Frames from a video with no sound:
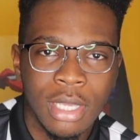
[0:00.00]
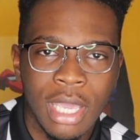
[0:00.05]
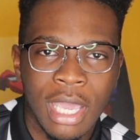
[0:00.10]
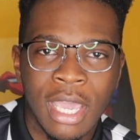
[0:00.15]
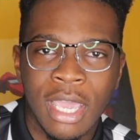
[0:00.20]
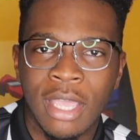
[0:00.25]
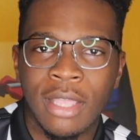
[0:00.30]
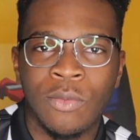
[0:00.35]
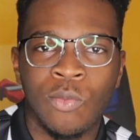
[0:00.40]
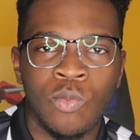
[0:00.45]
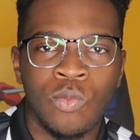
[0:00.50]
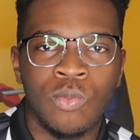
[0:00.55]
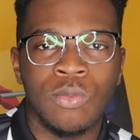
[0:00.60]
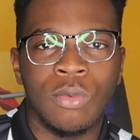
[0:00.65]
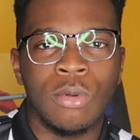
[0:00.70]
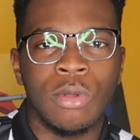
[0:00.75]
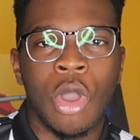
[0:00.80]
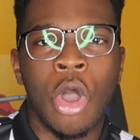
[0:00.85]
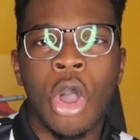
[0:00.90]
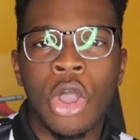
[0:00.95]
And
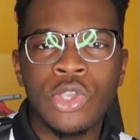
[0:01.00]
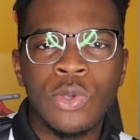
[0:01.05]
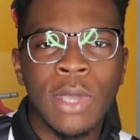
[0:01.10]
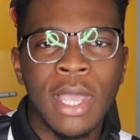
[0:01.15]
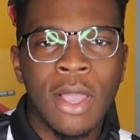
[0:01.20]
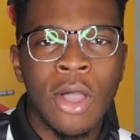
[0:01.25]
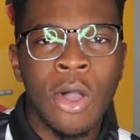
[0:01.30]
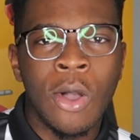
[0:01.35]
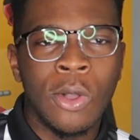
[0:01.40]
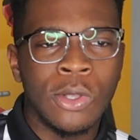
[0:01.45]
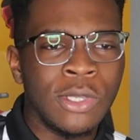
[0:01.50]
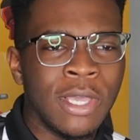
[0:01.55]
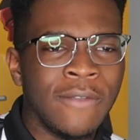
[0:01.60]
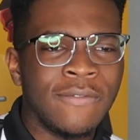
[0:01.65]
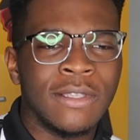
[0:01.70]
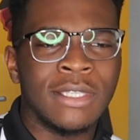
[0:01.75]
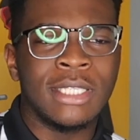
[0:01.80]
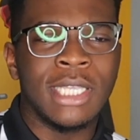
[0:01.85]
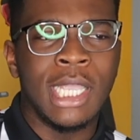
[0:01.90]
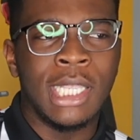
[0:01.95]
all you
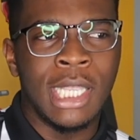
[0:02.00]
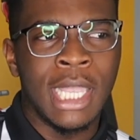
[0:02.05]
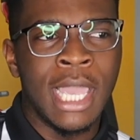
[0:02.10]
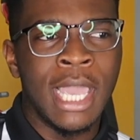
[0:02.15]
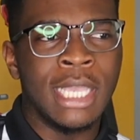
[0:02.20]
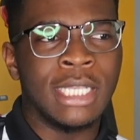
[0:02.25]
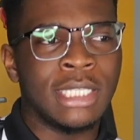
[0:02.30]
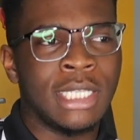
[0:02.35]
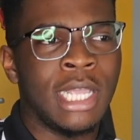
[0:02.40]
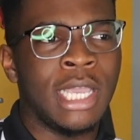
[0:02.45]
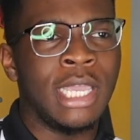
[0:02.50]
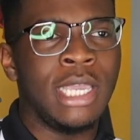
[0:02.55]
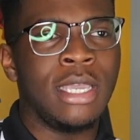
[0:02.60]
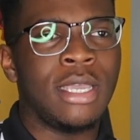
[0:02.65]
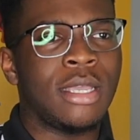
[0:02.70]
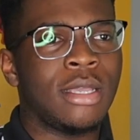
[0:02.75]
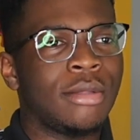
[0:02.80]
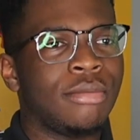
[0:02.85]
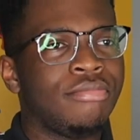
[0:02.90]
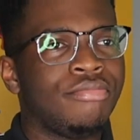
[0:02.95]
have to say to that is
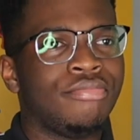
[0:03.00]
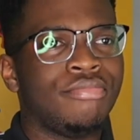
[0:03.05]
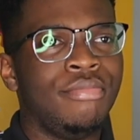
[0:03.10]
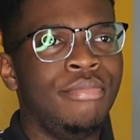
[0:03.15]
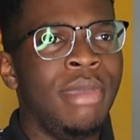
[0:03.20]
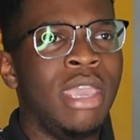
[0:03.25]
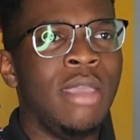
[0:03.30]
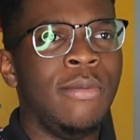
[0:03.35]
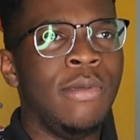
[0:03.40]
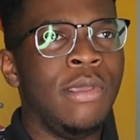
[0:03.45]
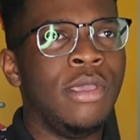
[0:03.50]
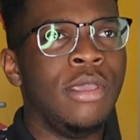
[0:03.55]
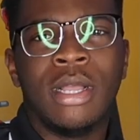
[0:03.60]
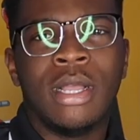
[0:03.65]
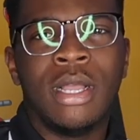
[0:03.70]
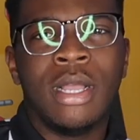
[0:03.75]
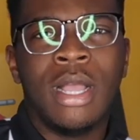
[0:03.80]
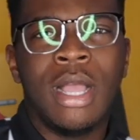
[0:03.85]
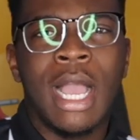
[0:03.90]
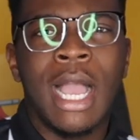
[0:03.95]
like, maybe
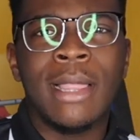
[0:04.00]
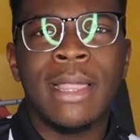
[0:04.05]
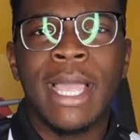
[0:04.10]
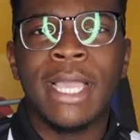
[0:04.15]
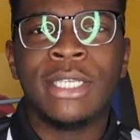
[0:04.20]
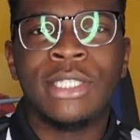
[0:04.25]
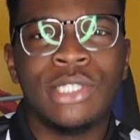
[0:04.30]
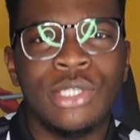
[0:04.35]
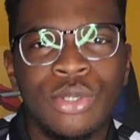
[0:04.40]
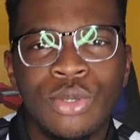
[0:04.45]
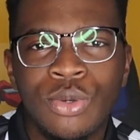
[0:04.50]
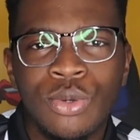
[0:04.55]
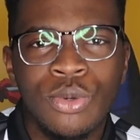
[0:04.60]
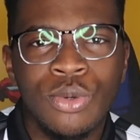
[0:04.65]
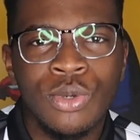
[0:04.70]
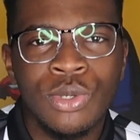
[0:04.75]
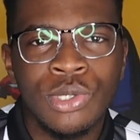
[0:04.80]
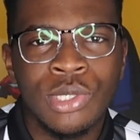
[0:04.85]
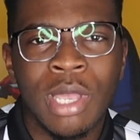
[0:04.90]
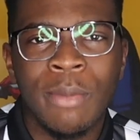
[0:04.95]
I like
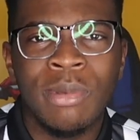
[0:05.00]
shoes.